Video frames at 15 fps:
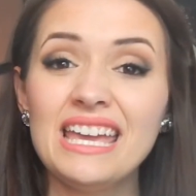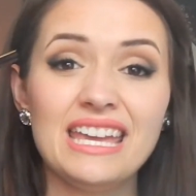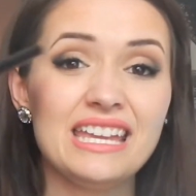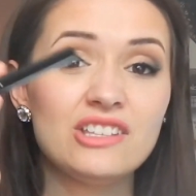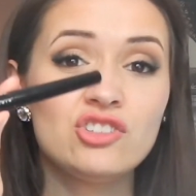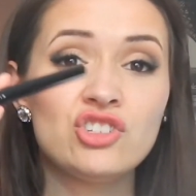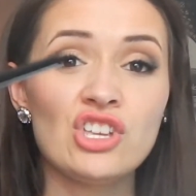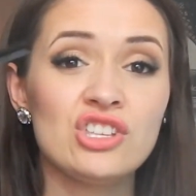
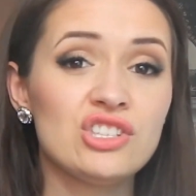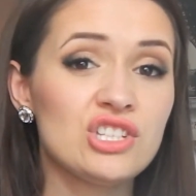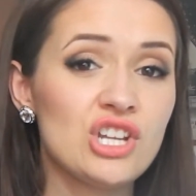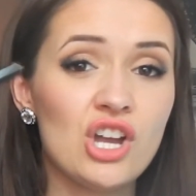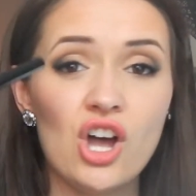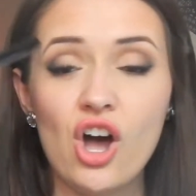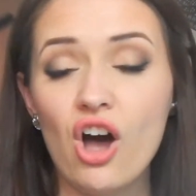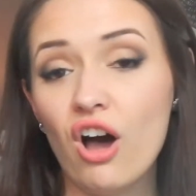It's just
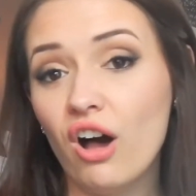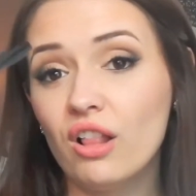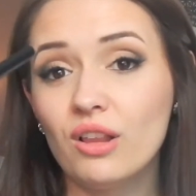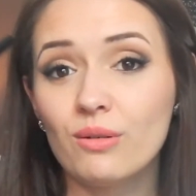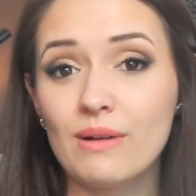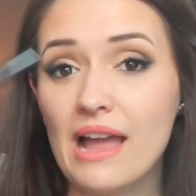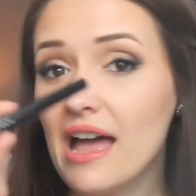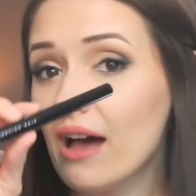
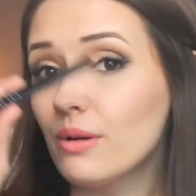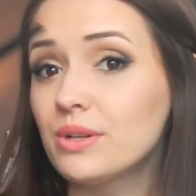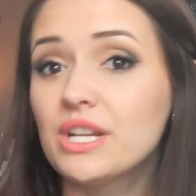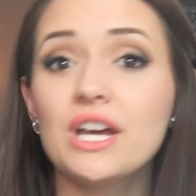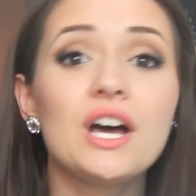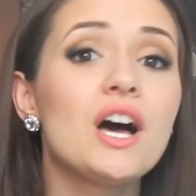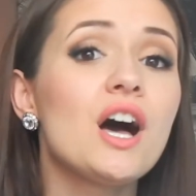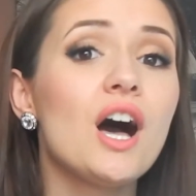all
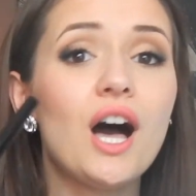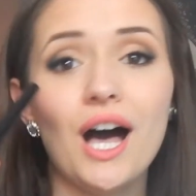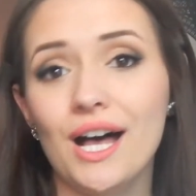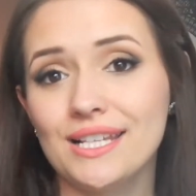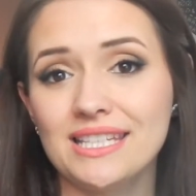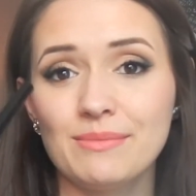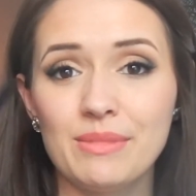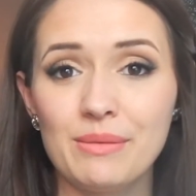around
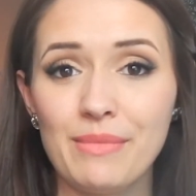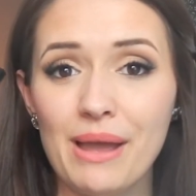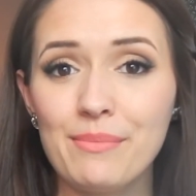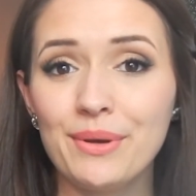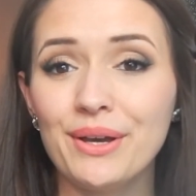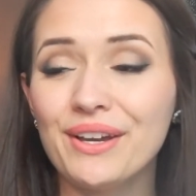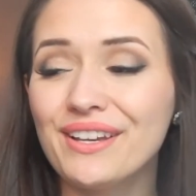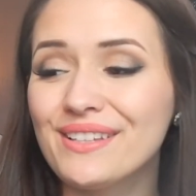awesome in my
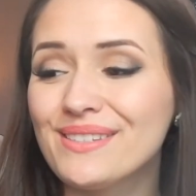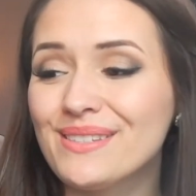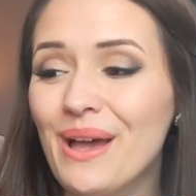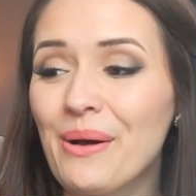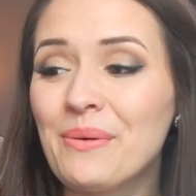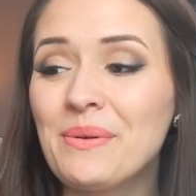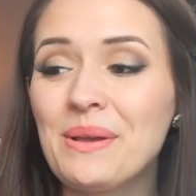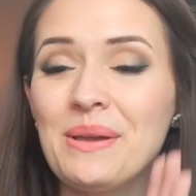book.
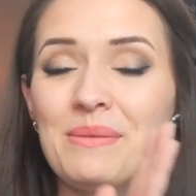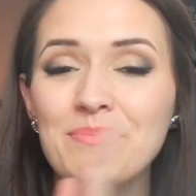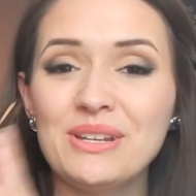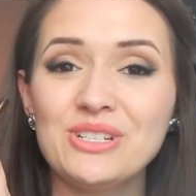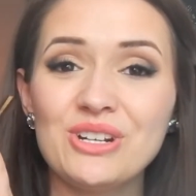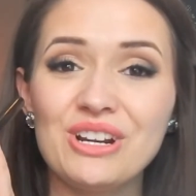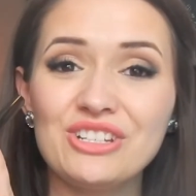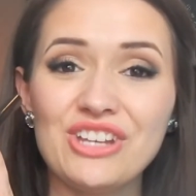So be
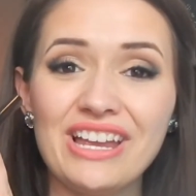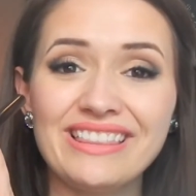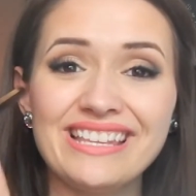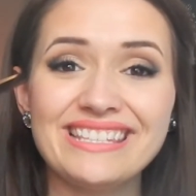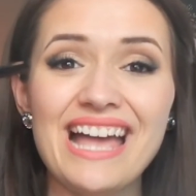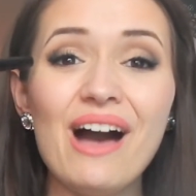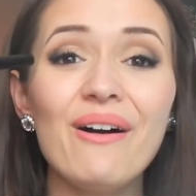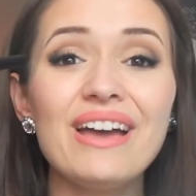sure to check
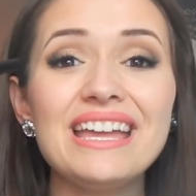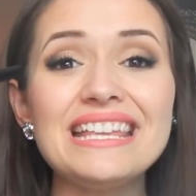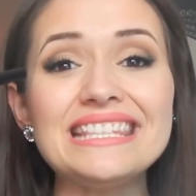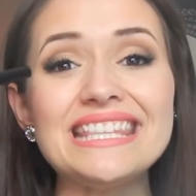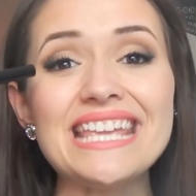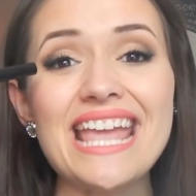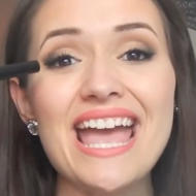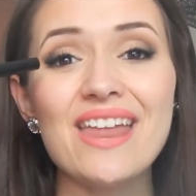this out. It
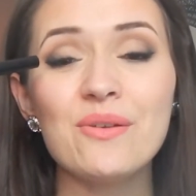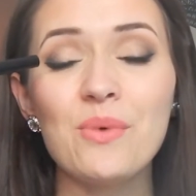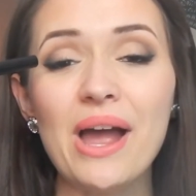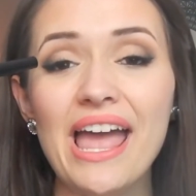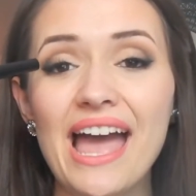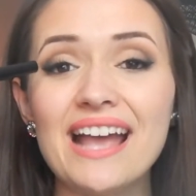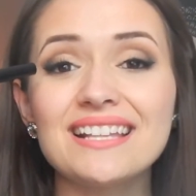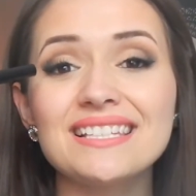is the
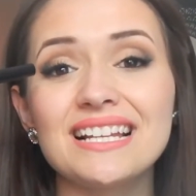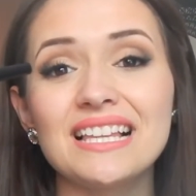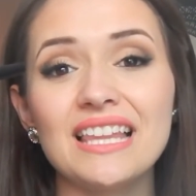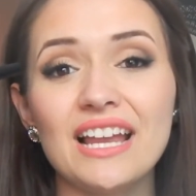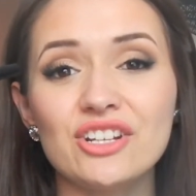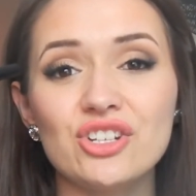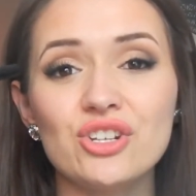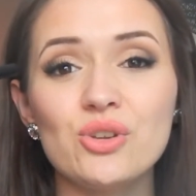NYX
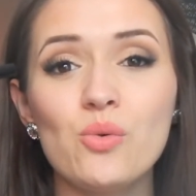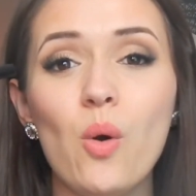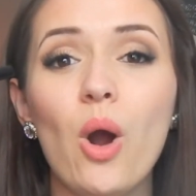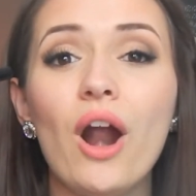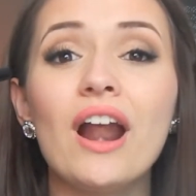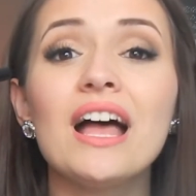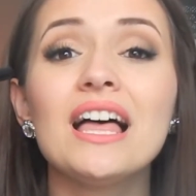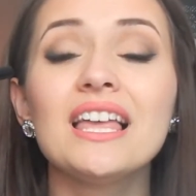Collection
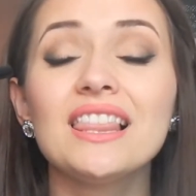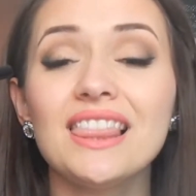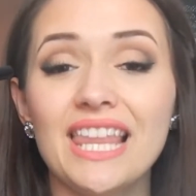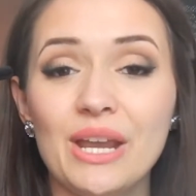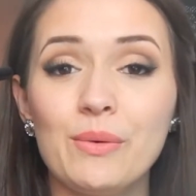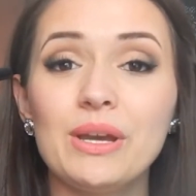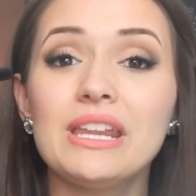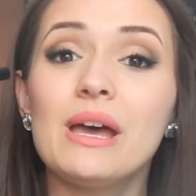Noir
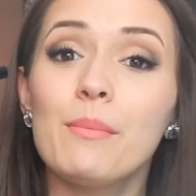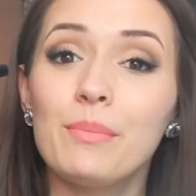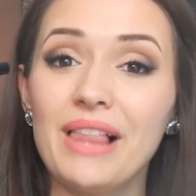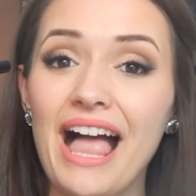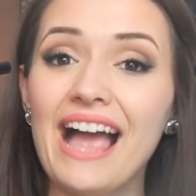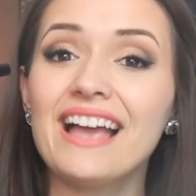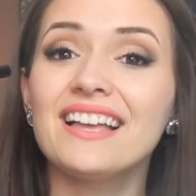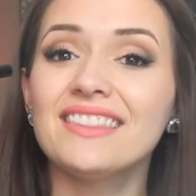Liquid
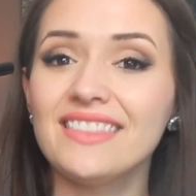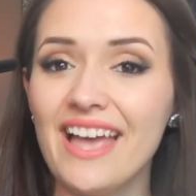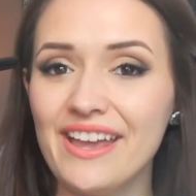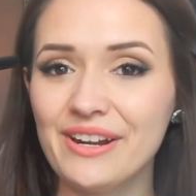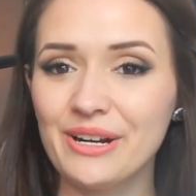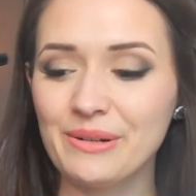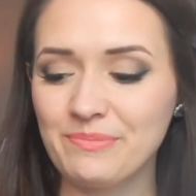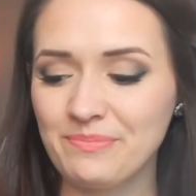Black
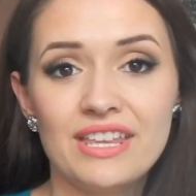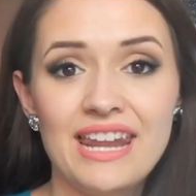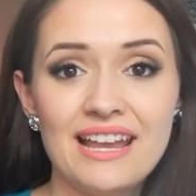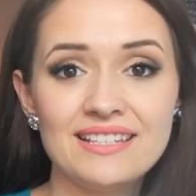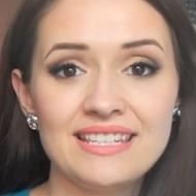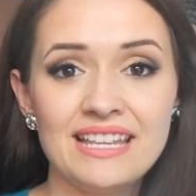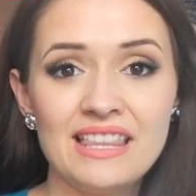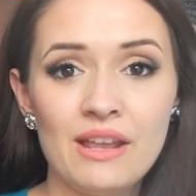Liner.
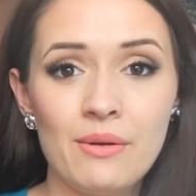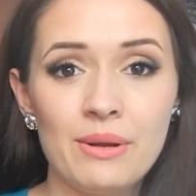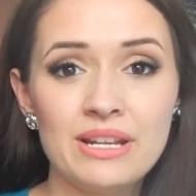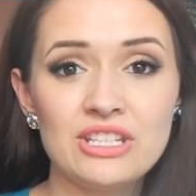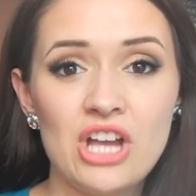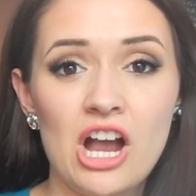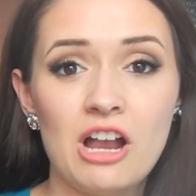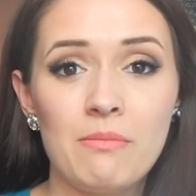next thing that I
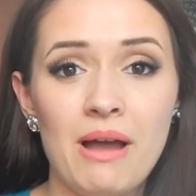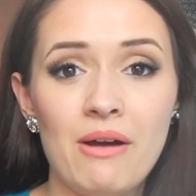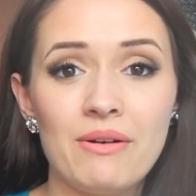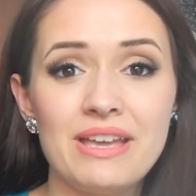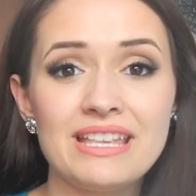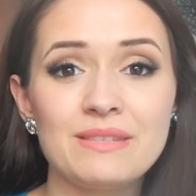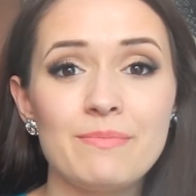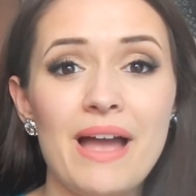want to talk
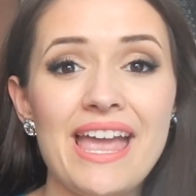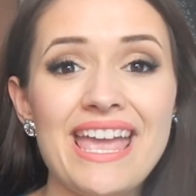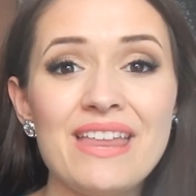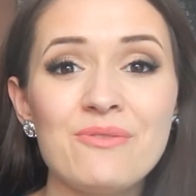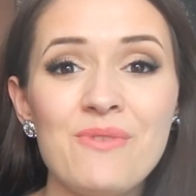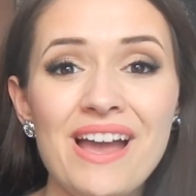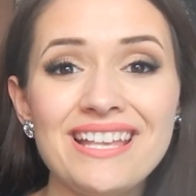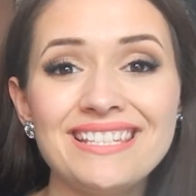about is my
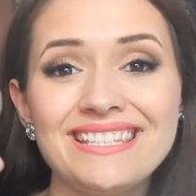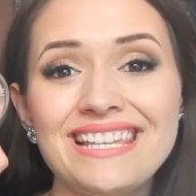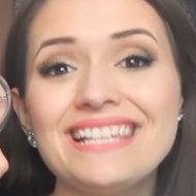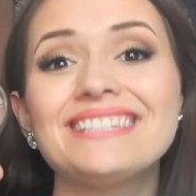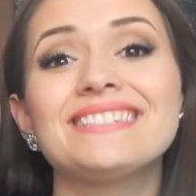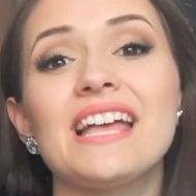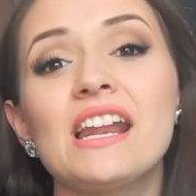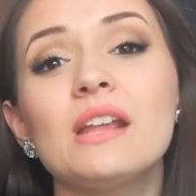
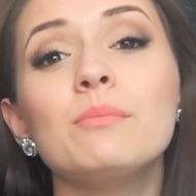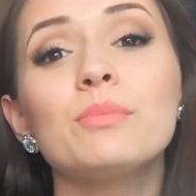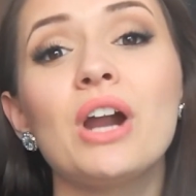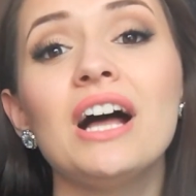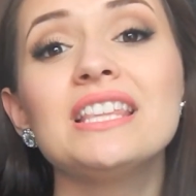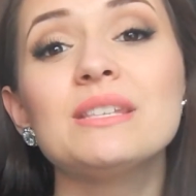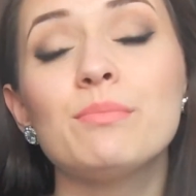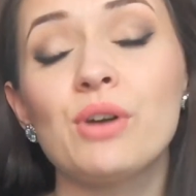NYC Sun and
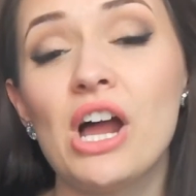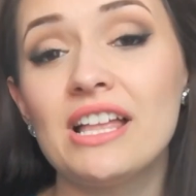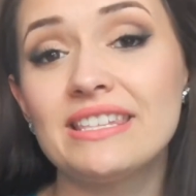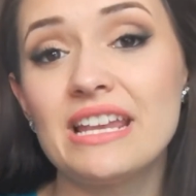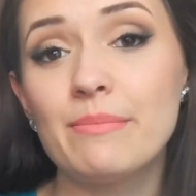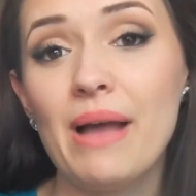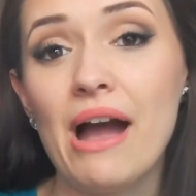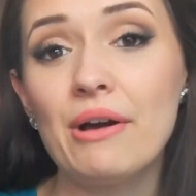Bronze
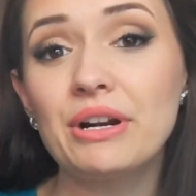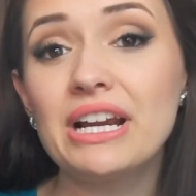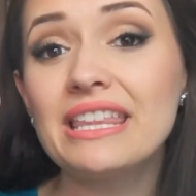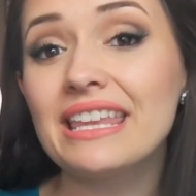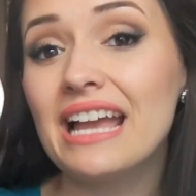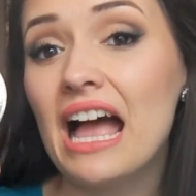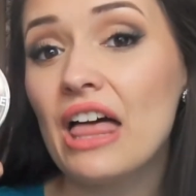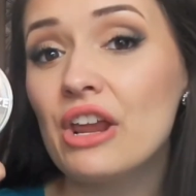Bronzing Powder,
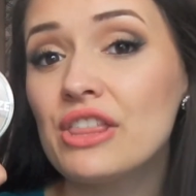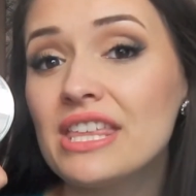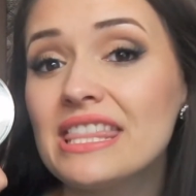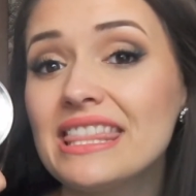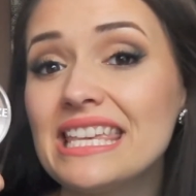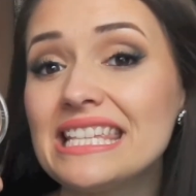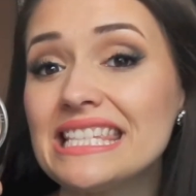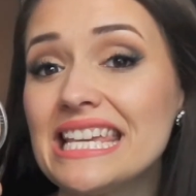and the color
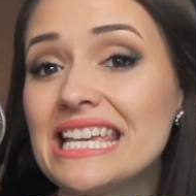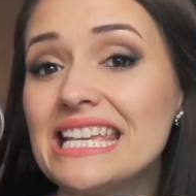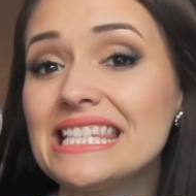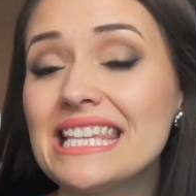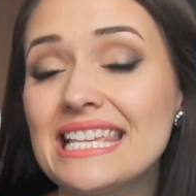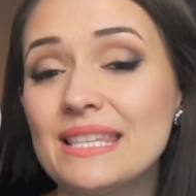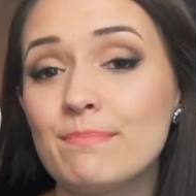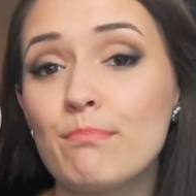that this
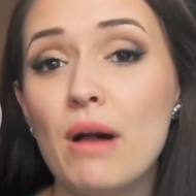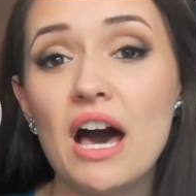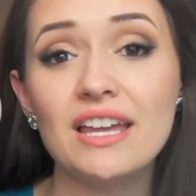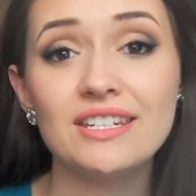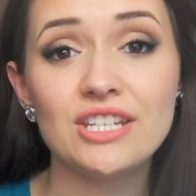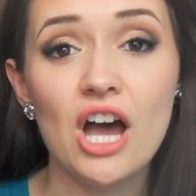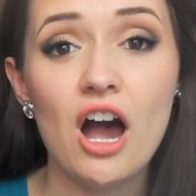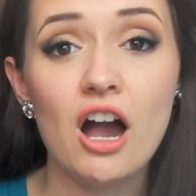is
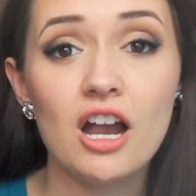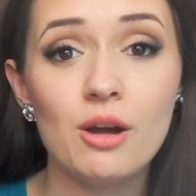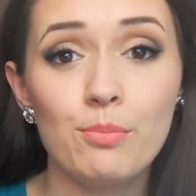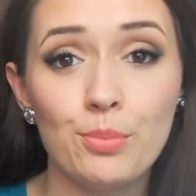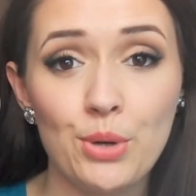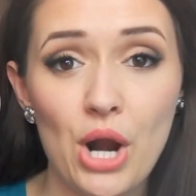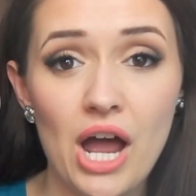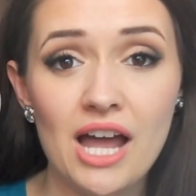Montauk
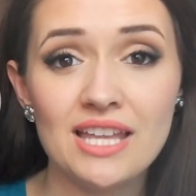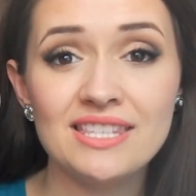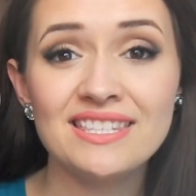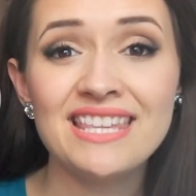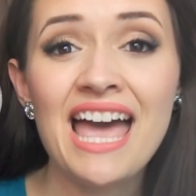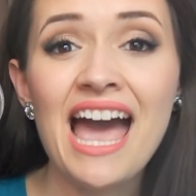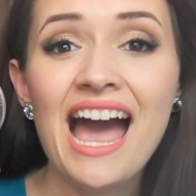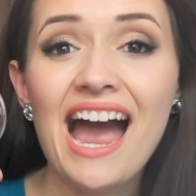Bronze.